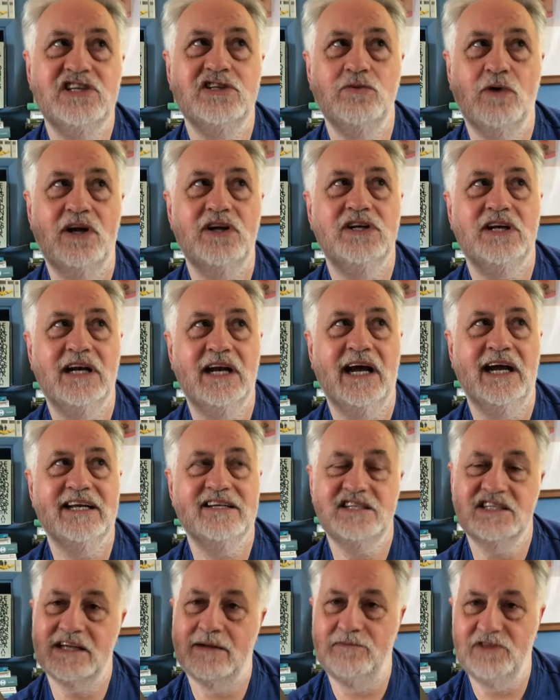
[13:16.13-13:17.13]
to
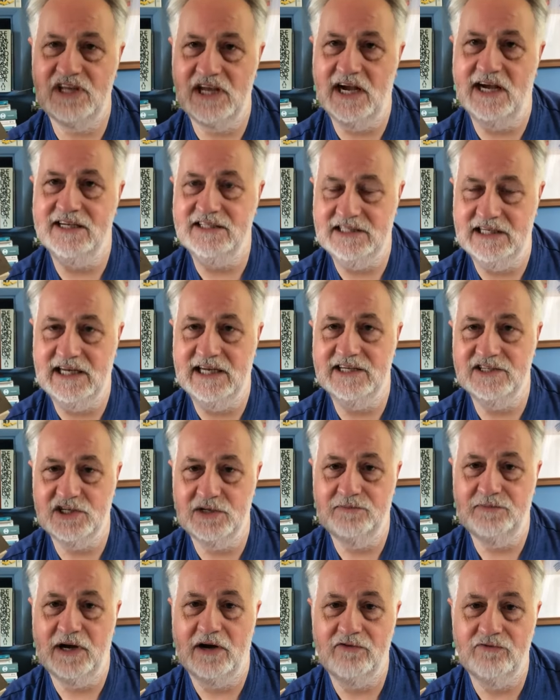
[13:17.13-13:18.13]
underline some of the ideas
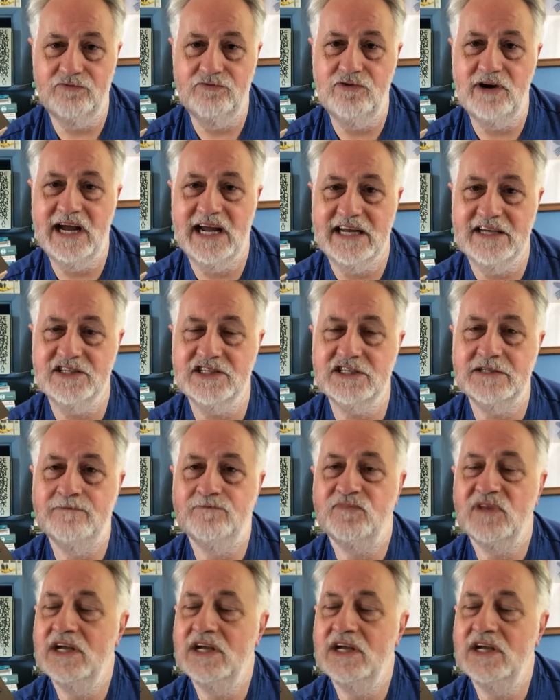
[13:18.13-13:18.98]
about race.